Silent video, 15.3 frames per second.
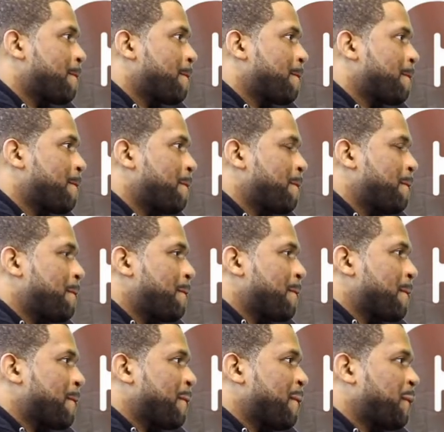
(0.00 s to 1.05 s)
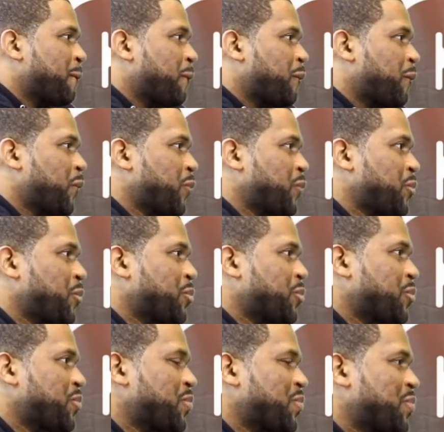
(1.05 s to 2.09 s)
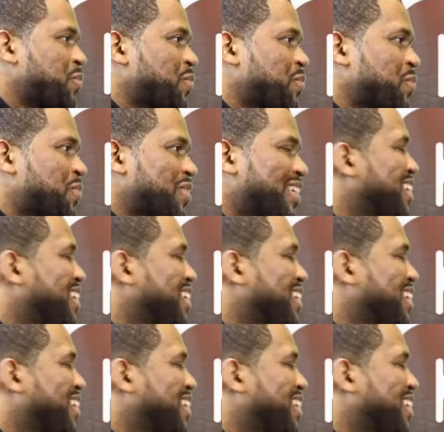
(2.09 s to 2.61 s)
The person shown says nothing.